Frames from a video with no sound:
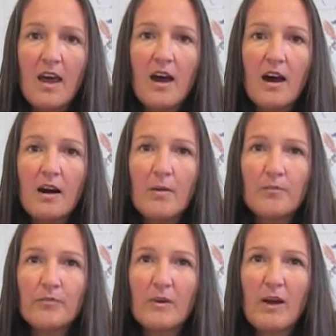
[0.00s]

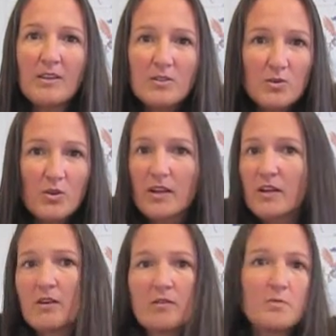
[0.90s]
I do not
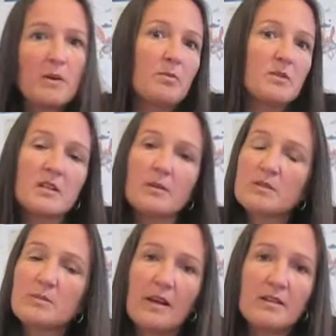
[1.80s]
encourage people to come
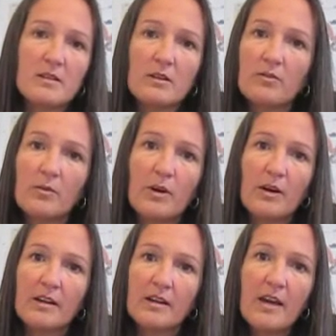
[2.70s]
to Spain to look for
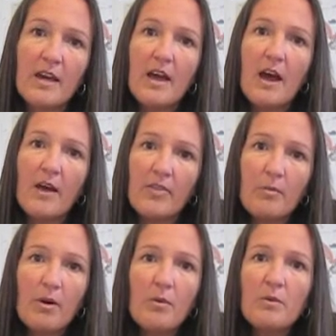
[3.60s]
work. At the
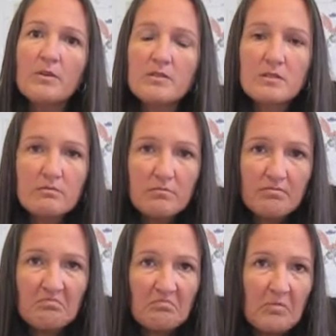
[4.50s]
moment,
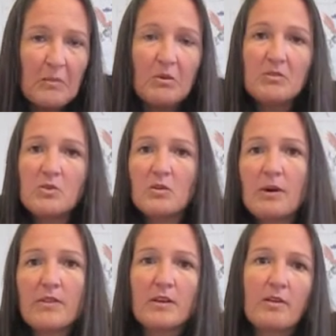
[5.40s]
people are talking
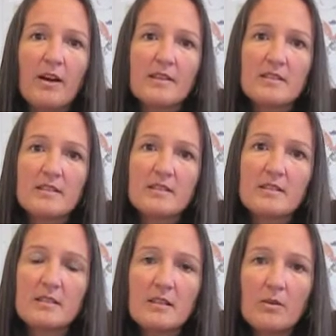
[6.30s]
about the
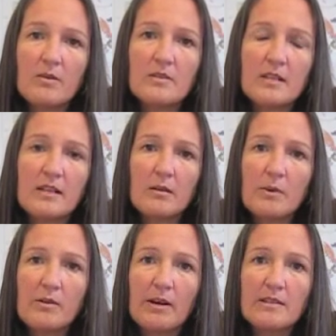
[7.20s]
crisis. There's
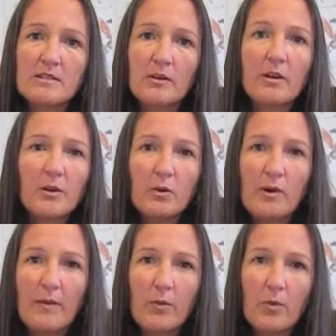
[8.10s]
economic crisis going on all
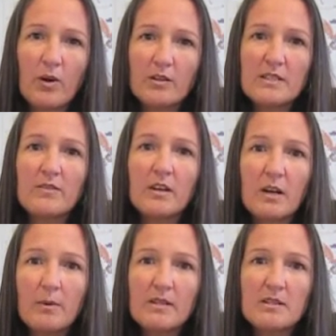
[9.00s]
around the world. If you're
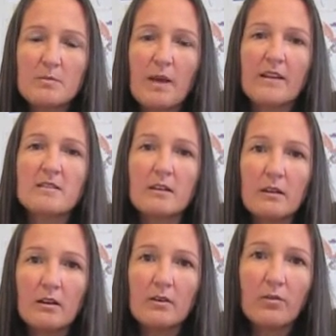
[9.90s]
coming to Spain to
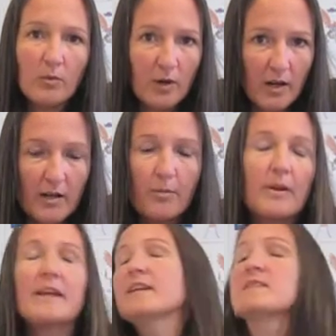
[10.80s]
look for work,
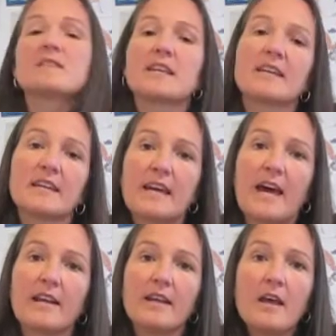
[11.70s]
please think
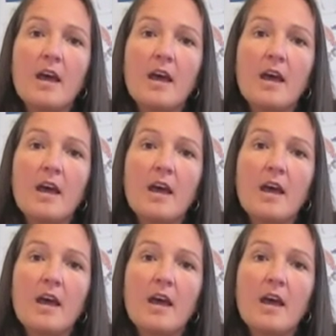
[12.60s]
again.